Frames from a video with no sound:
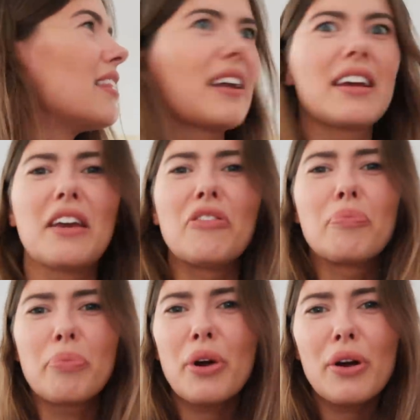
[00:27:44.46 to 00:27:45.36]
that I gave
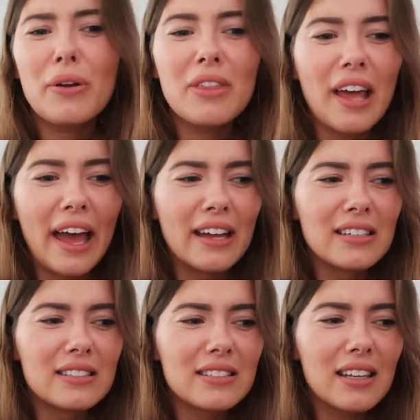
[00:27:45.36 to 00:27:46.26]
birth,
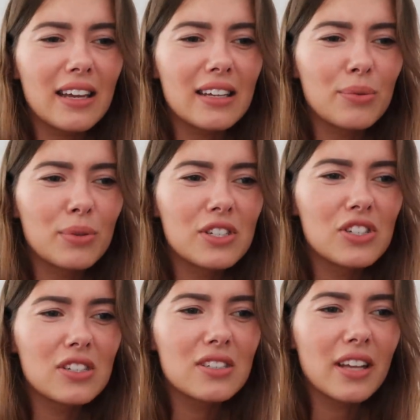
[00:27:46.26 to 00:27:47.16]
and it
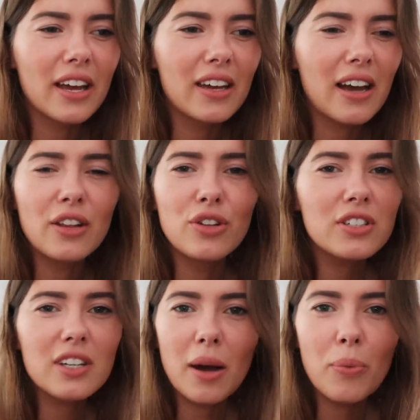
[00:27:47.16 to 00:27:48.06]
was just like, I
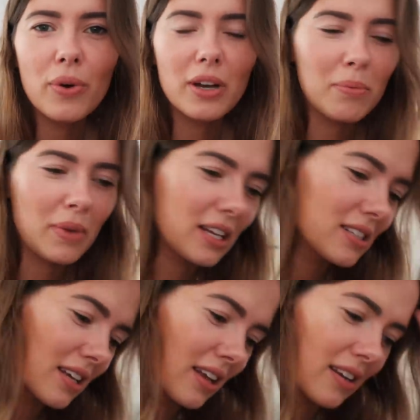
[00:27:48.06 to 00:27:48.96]
looked it up what it
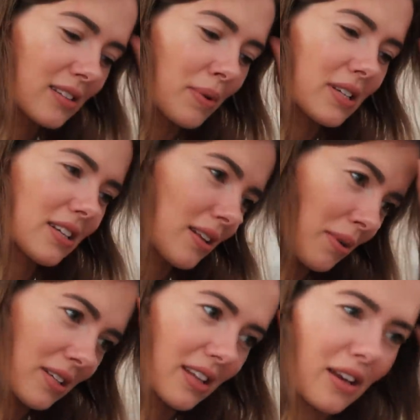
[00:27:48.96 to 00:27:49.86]
means, and it basically
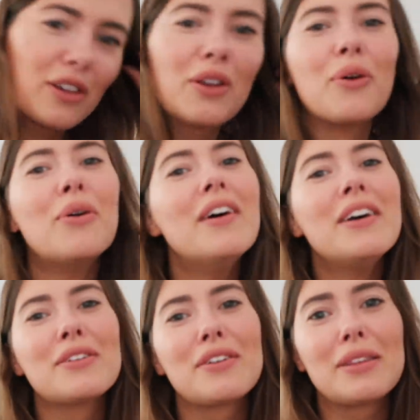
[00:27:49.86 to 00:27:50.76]
means that, you know,
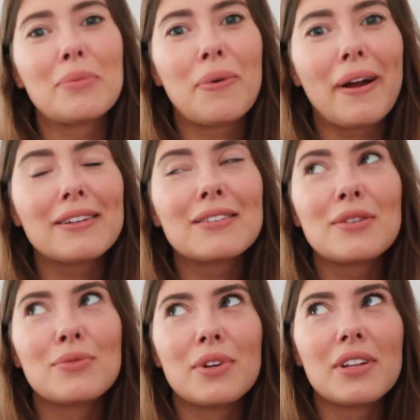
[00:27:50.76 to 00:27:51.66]
you're either pregnant
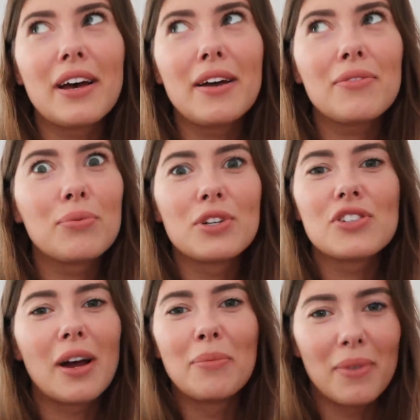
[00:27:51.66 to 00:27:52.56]
in real life,
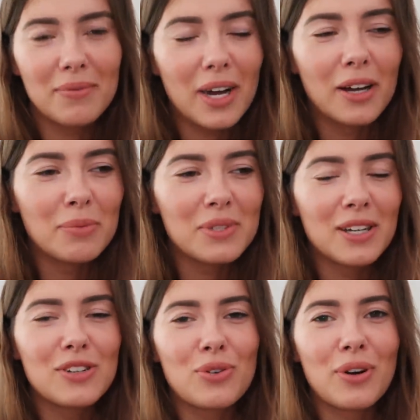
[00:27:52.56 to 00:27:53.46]
which I'm one hundred
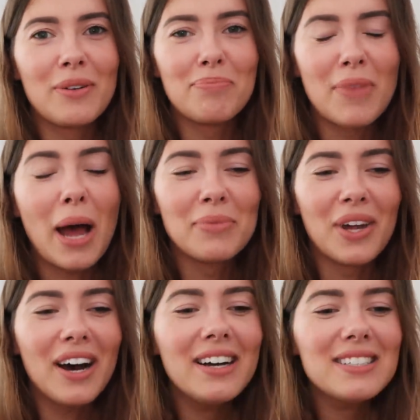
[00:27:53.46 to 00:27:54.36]
percent sure I'm
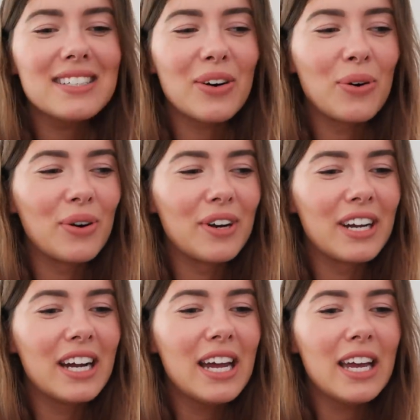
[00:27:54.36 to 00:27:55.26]
not, or
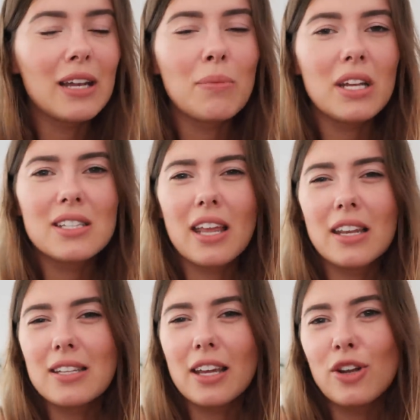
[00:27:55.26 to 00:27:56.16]
it means
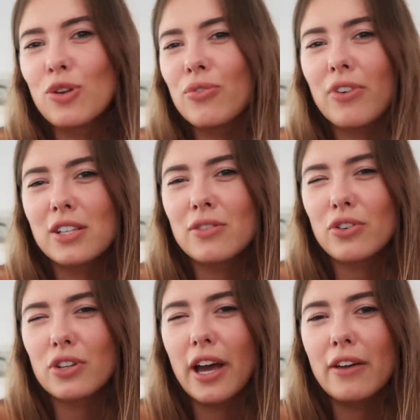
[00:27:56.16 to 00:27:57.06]
that it's like a new phase
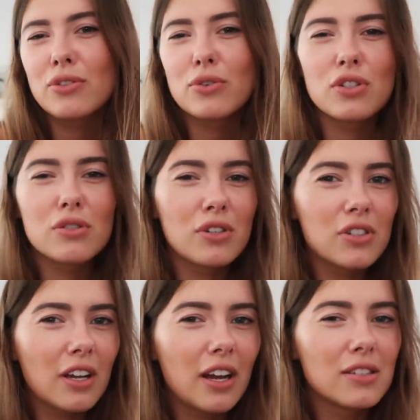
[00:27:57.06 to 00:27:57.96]
of your life. So I was just
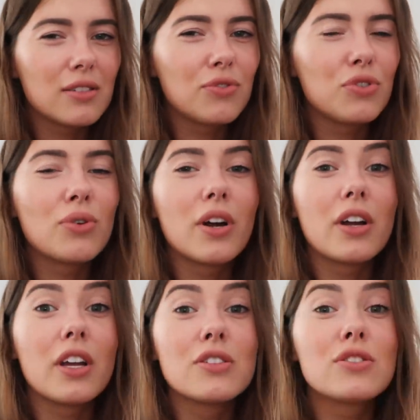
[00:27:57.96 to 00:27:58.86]
wondering, guys, if you are
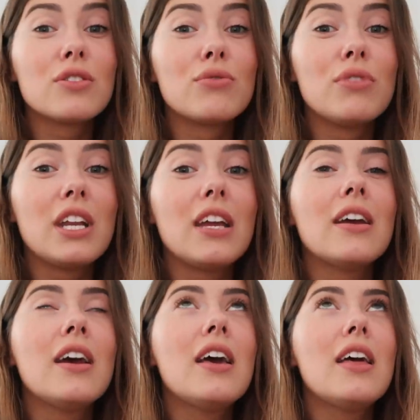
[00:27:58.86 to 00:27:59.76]
into
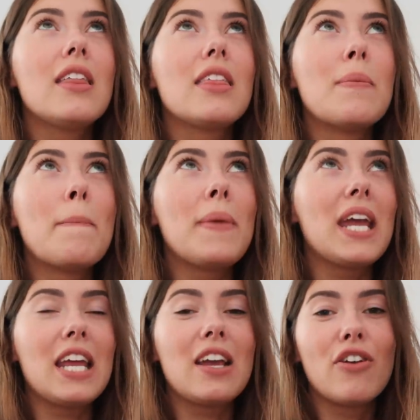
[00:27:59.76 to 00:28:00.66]
reading the
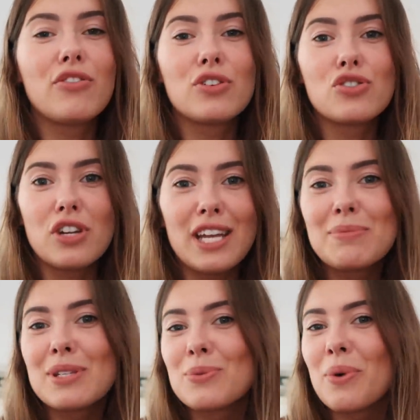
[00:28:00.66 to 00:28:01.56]
meaning of your
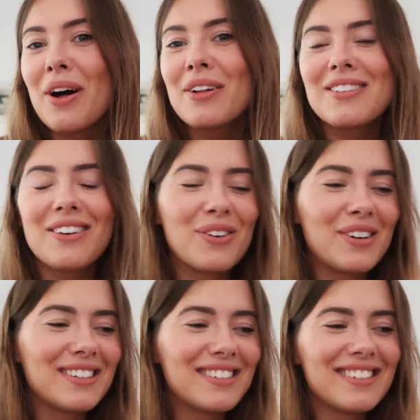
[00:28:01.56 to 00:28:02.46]
dreams as well,
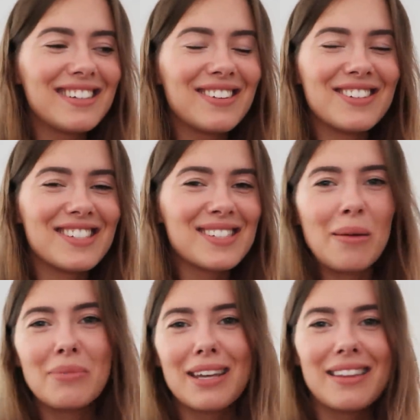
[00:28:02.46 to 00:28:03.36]
or, you know, it's just
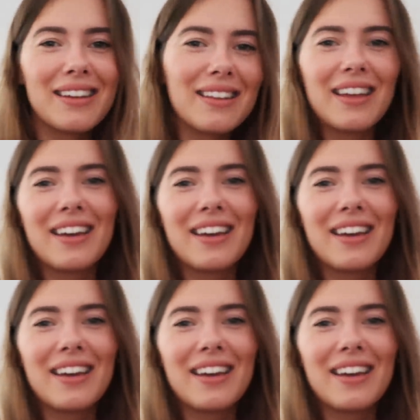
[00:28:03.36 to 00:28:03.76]
something that